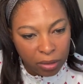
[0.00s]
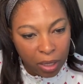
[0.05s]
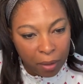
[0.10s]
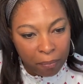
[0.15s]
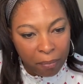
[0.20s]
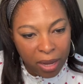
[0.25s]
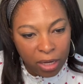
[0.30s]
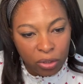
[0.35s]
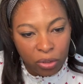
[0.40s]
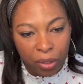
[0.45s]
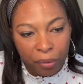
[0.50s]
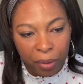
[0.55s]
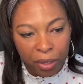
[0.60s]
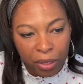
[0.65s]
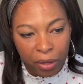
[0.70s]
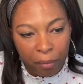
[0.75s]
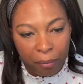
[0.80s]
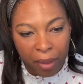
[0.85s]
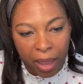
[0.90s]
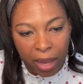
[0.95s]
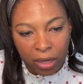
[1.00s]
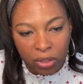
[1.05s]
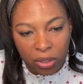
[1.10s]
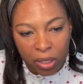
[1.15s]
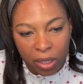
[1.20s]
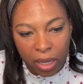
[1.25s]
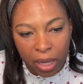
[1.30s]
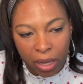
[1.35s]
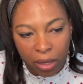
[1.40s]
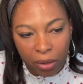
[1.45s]
and sure when you're
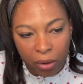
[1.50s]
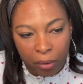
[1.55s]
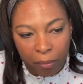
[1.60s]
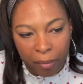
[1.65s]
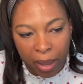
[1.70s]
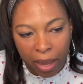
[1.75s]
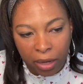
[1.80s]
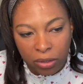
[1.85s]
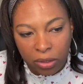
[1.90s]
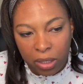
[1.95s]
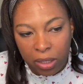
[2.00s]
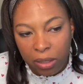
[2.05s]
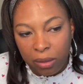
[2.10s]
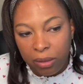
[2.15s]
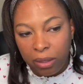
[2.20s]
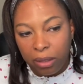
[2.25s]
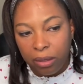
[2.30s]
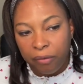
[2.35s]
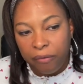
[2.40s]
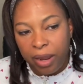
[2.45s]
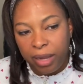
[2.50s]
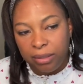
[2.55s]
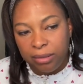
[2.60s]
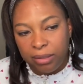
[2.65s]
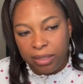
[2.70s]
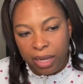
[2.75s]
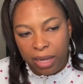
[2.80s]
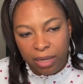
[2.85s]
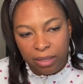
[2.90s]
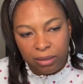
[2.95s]
matching it, you're matching the correct
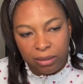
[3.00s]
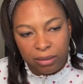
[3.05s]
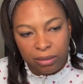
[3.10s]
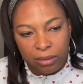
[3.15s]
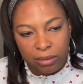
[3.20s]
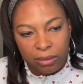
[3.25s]
dates.